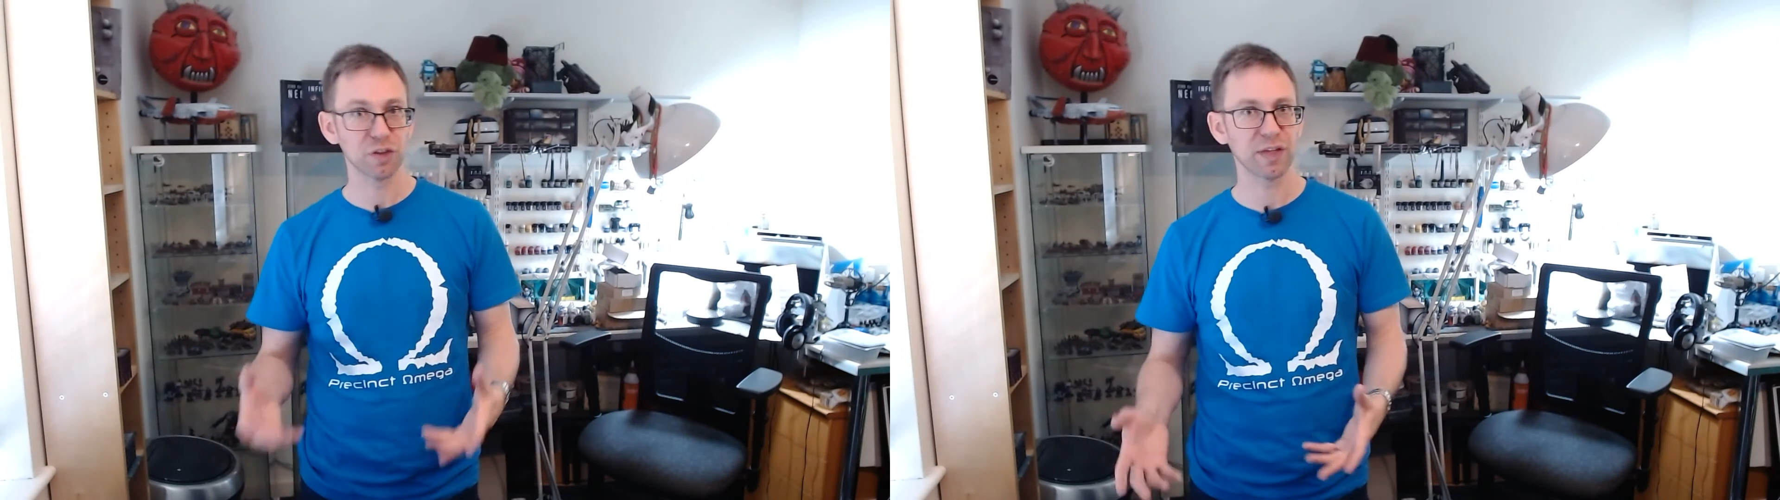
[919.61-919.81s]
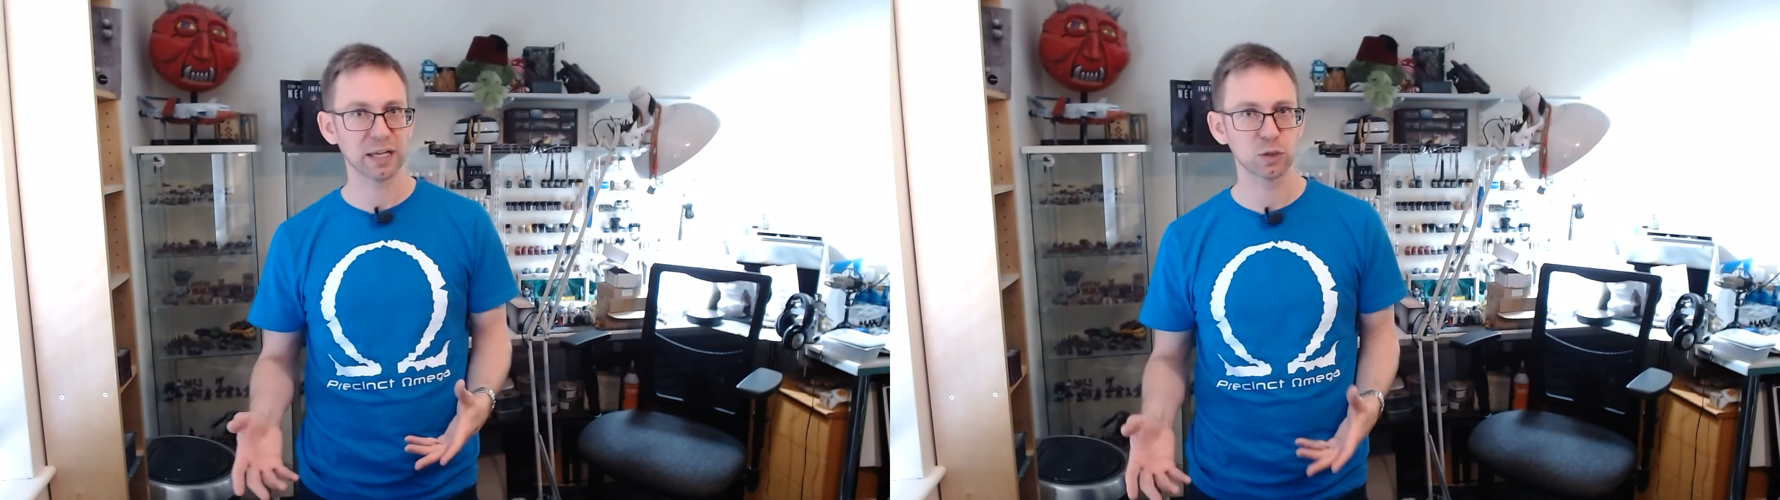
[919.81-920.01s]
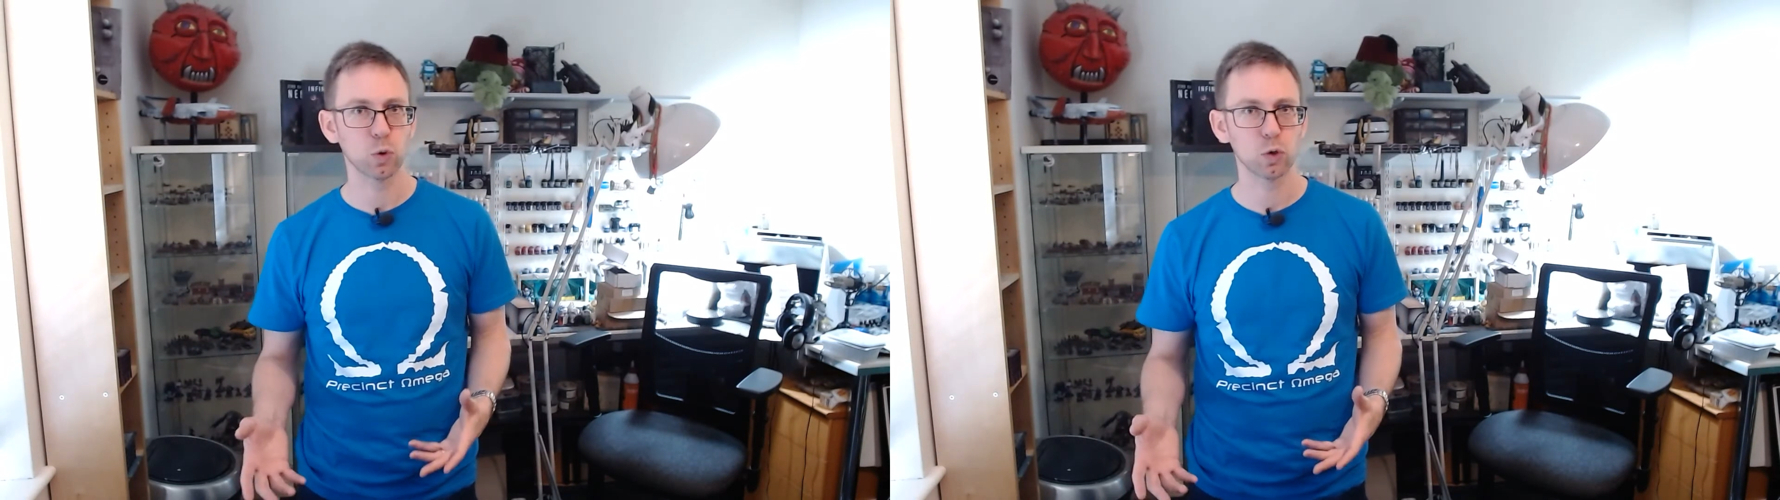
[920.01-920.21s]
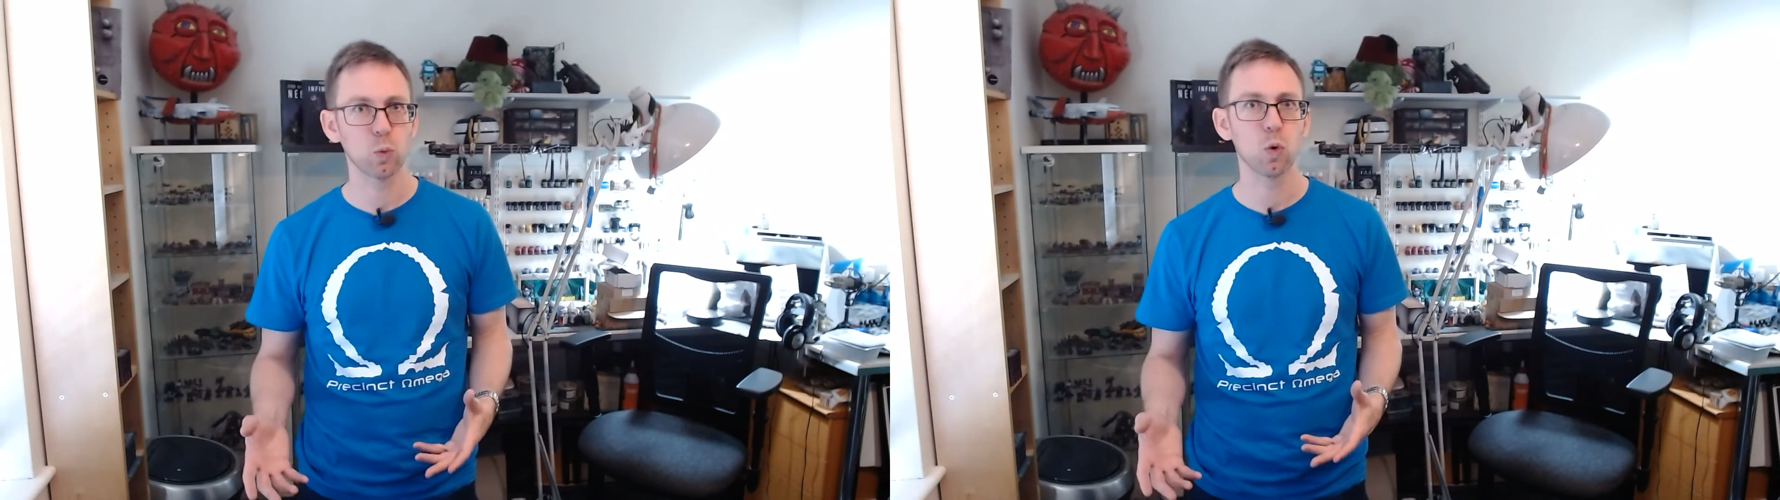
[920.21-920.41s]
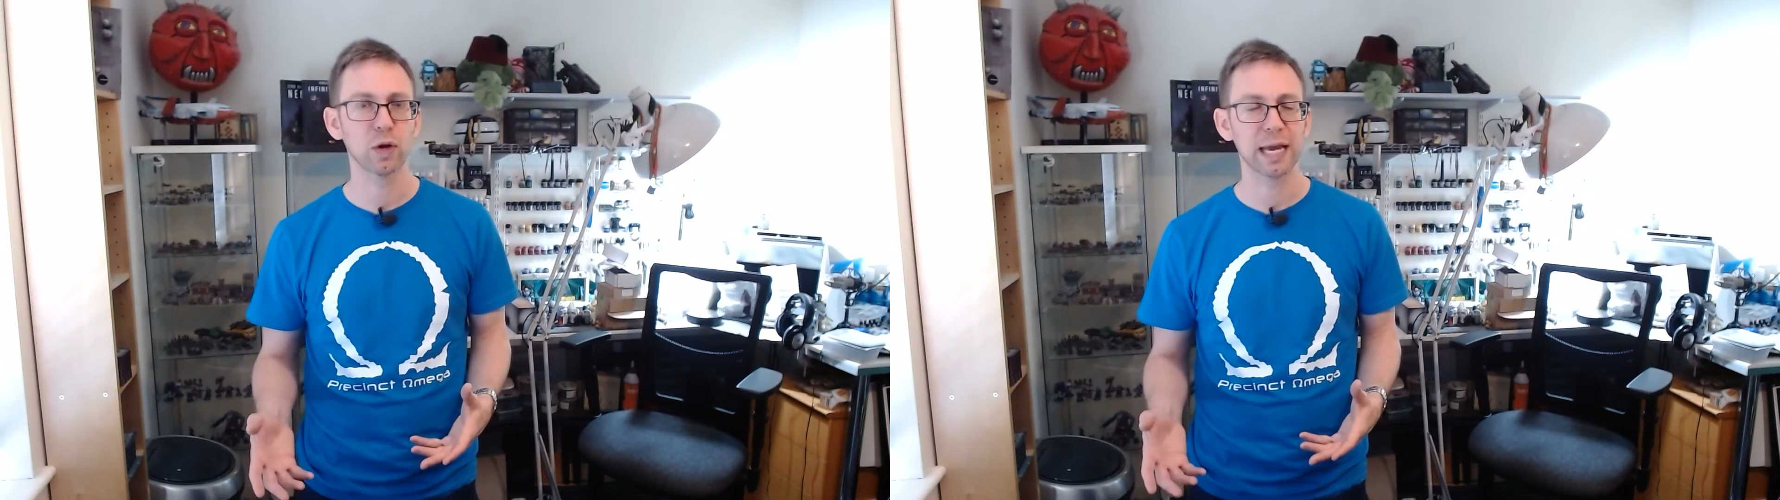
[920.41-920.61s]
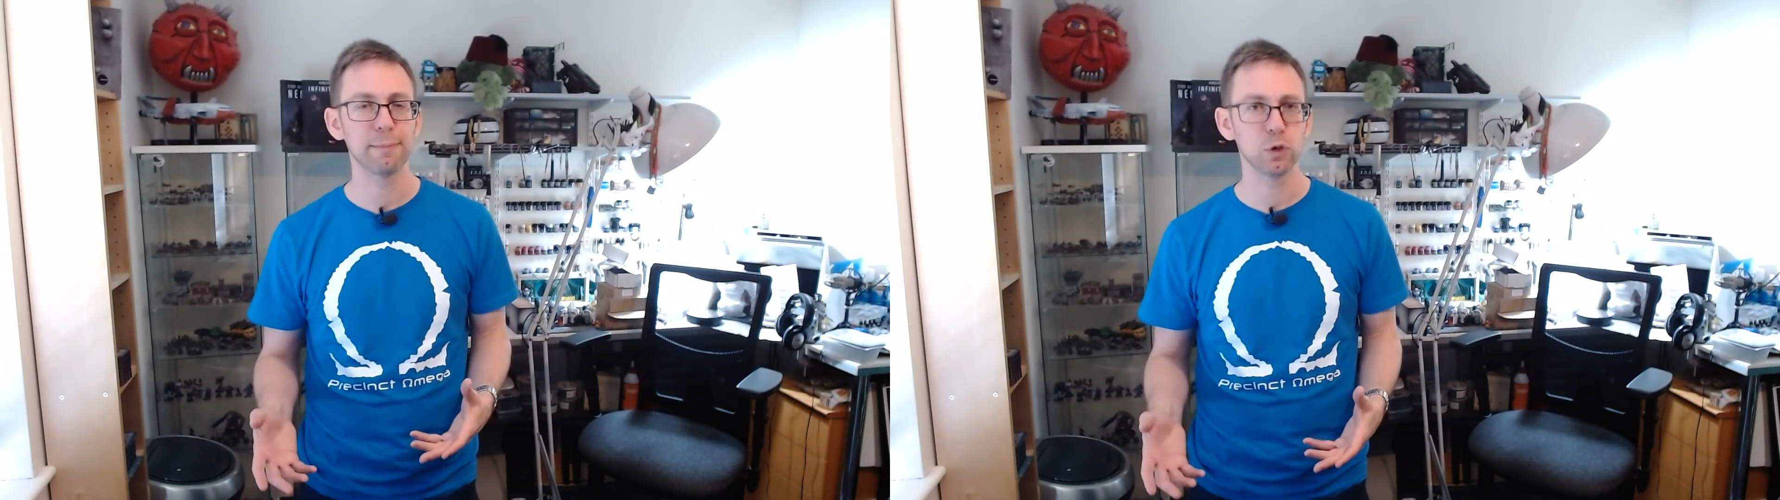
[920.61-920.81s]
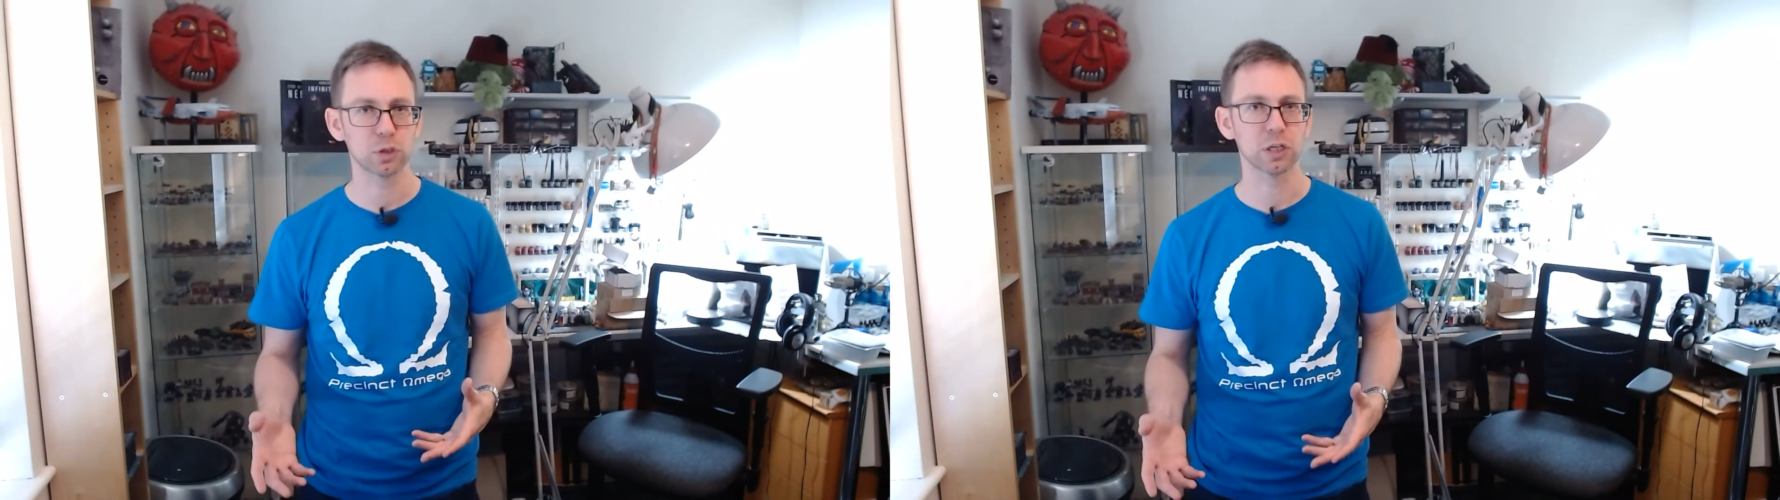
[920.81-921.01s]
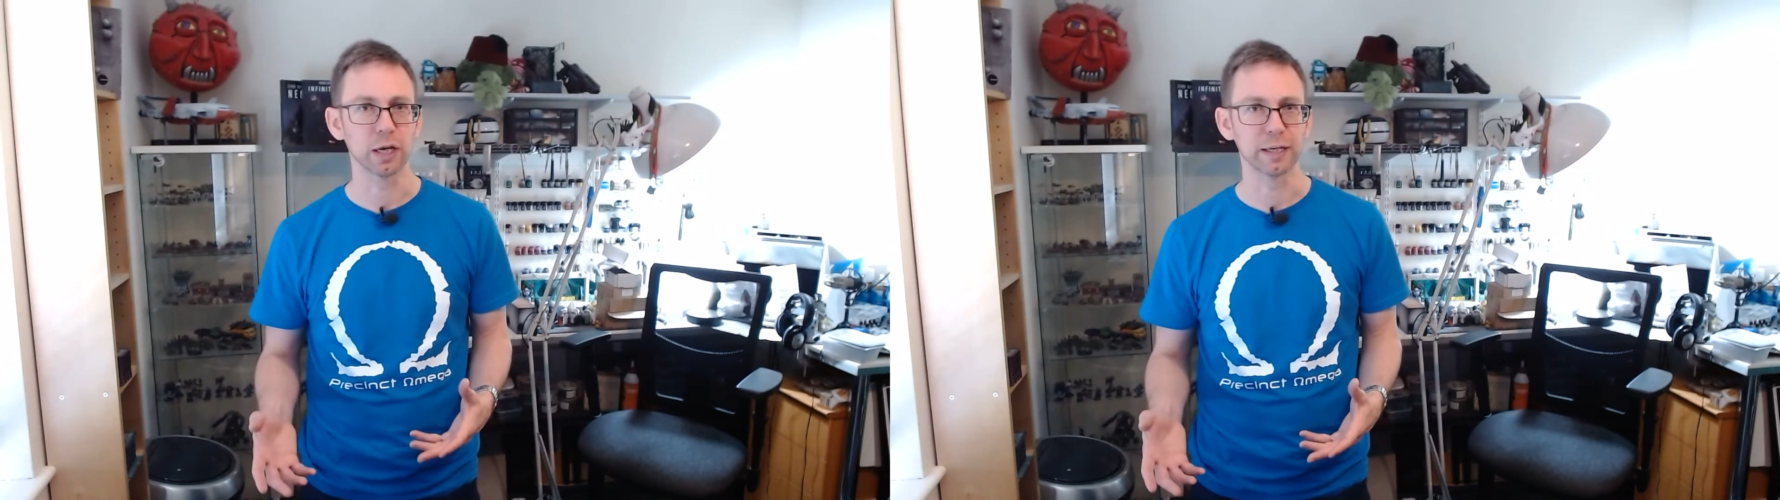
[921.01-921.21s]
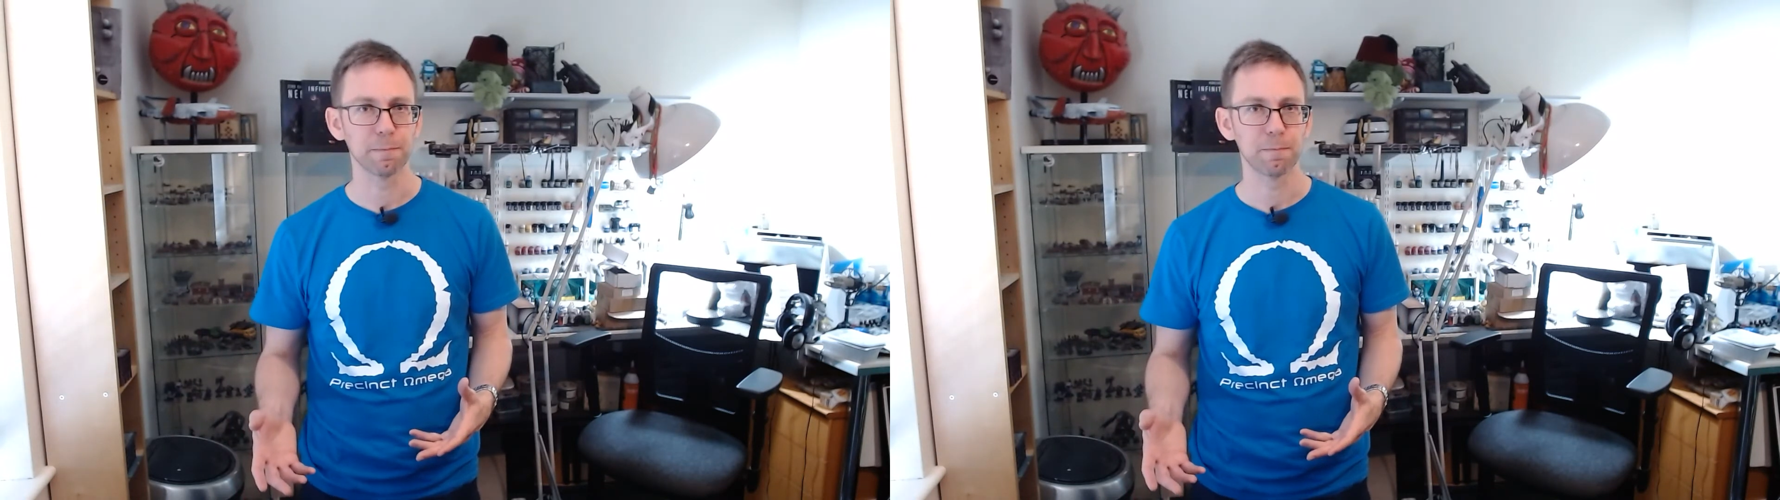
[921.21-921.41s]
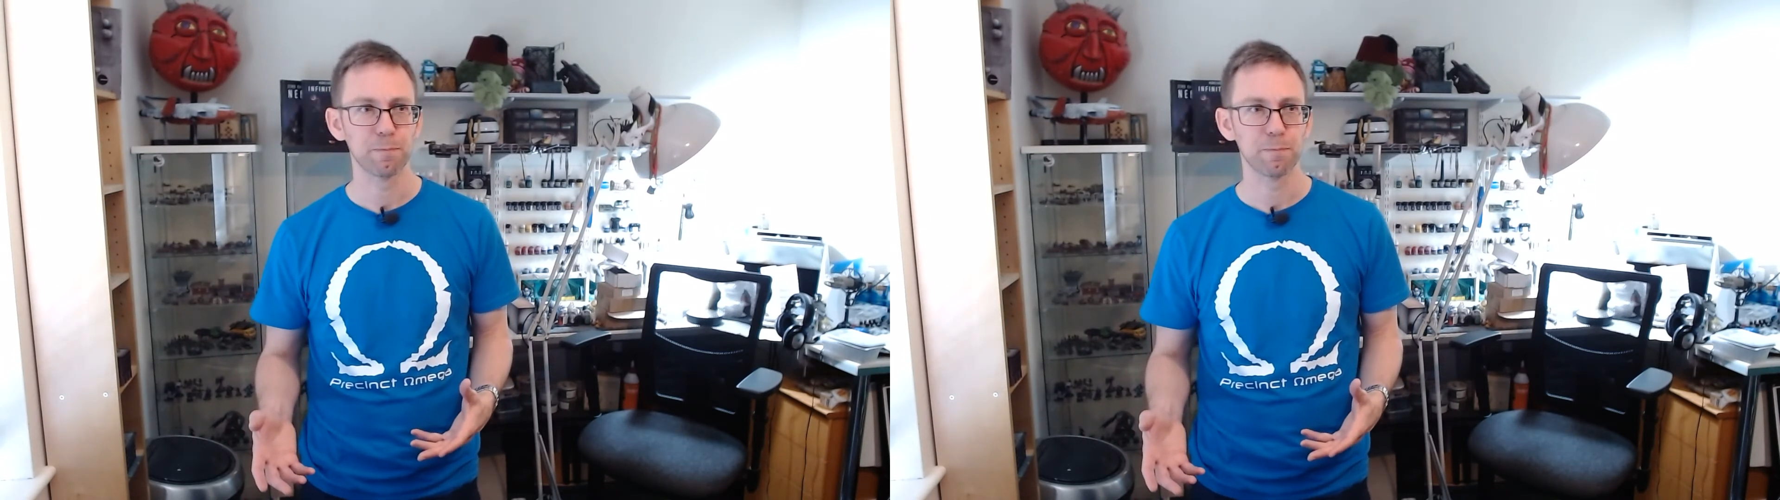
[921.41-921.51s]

that that's what a war game looks like.